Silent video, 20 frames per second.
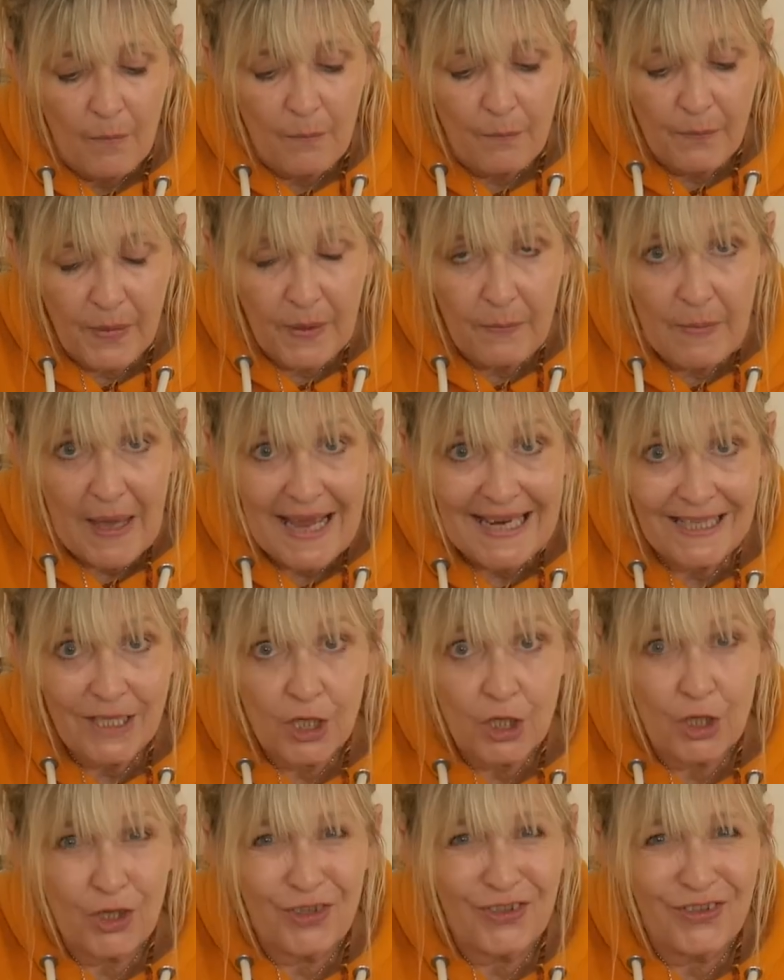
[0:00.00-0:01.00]
Be
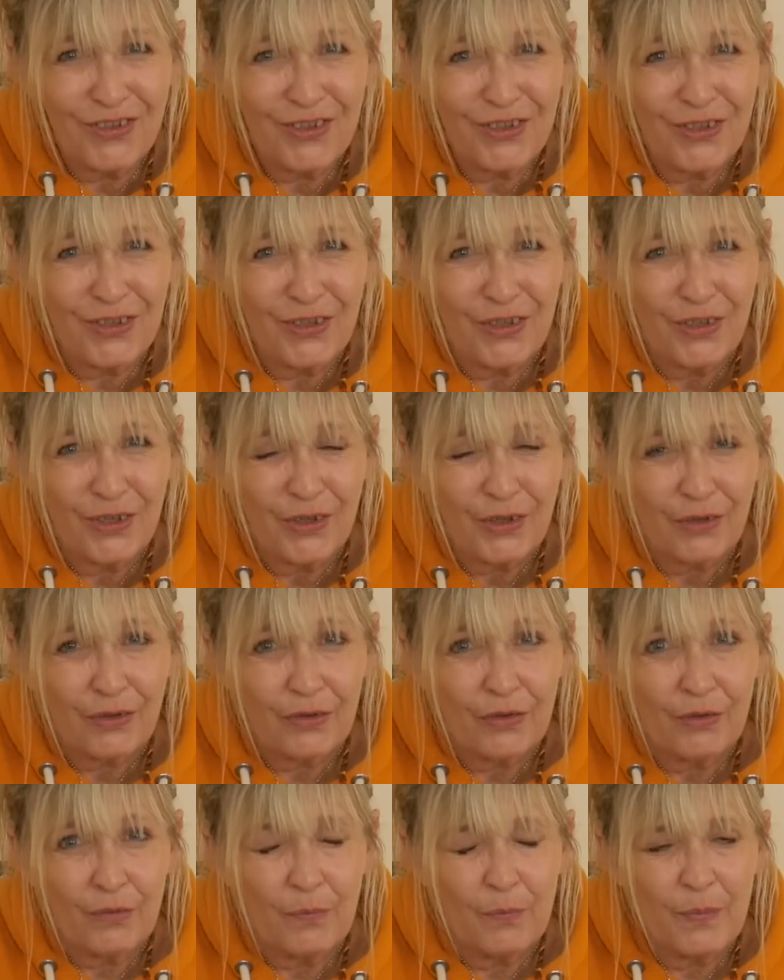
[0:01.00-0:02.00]
patient,
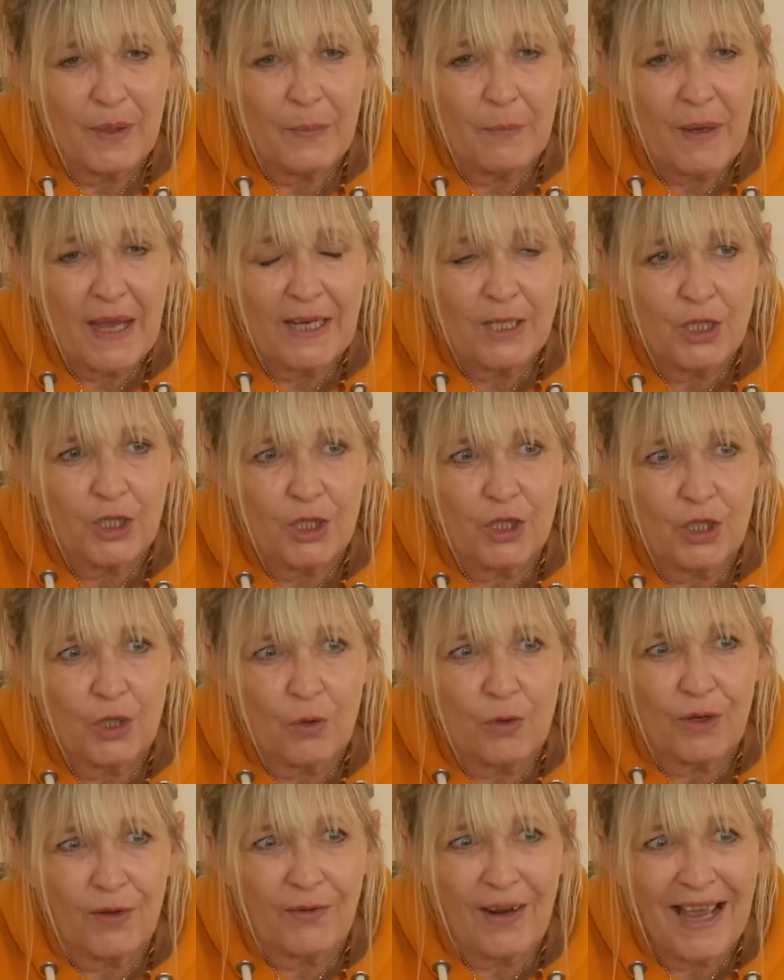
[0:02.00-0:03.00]
be patient.
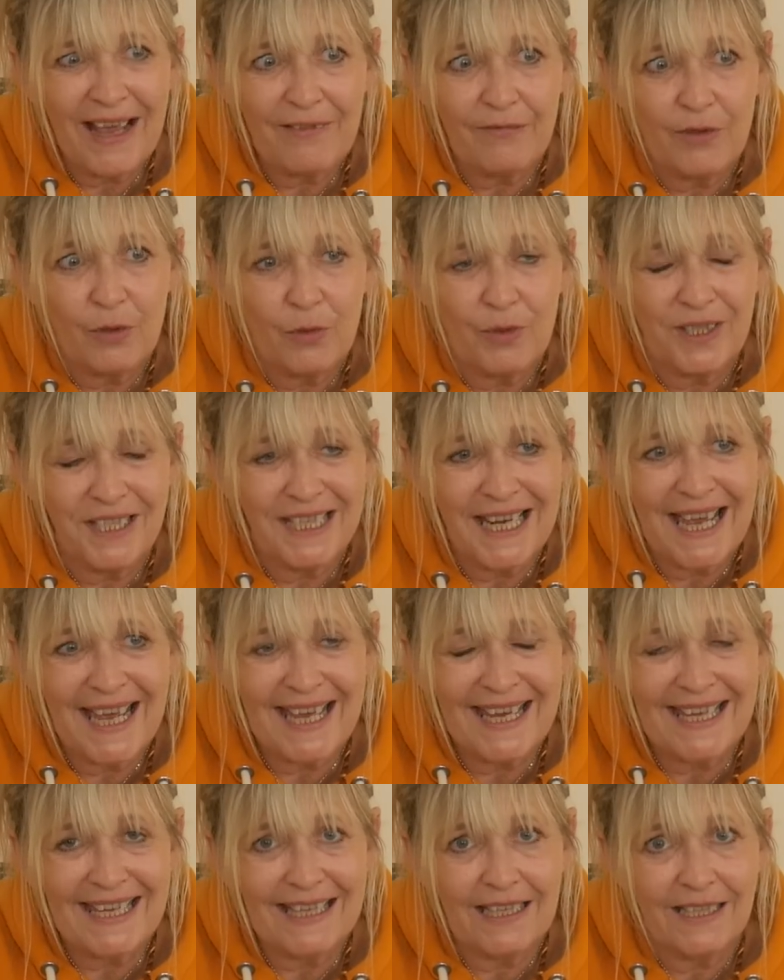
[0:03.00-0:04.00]
You're going to have your
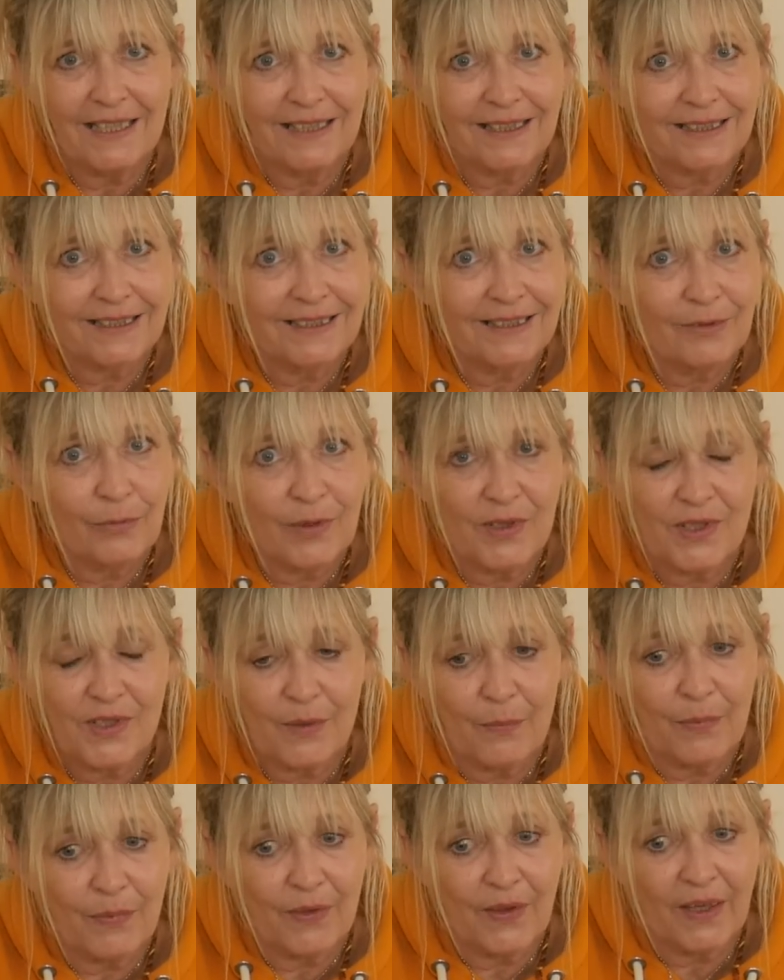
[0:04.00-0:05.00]
day with
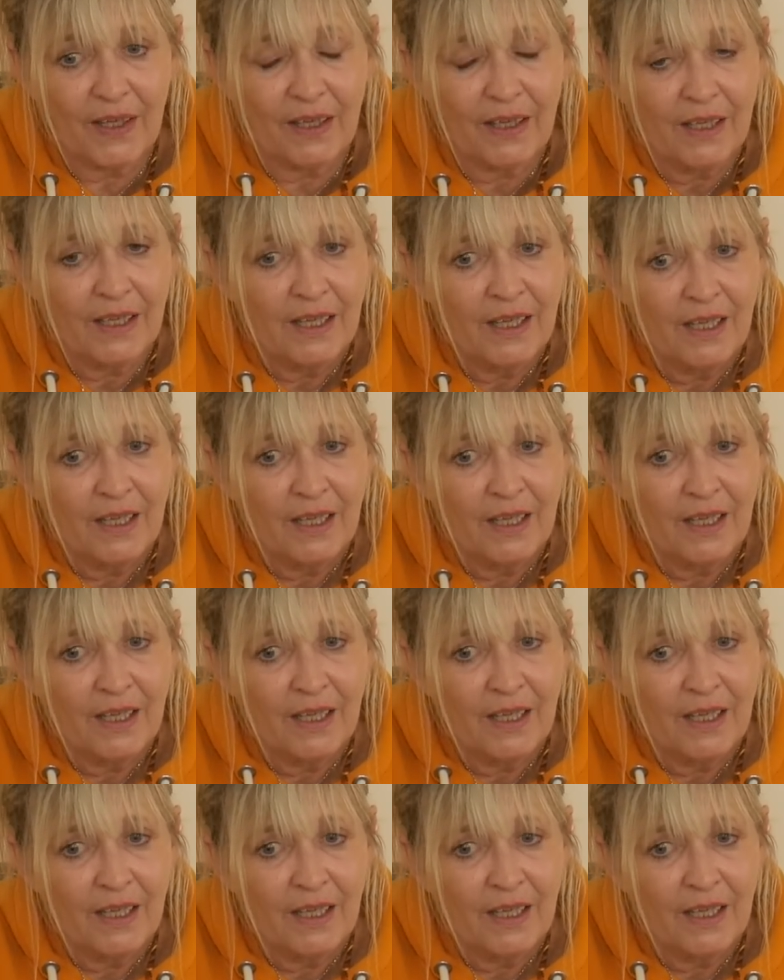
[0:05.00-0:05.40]
something.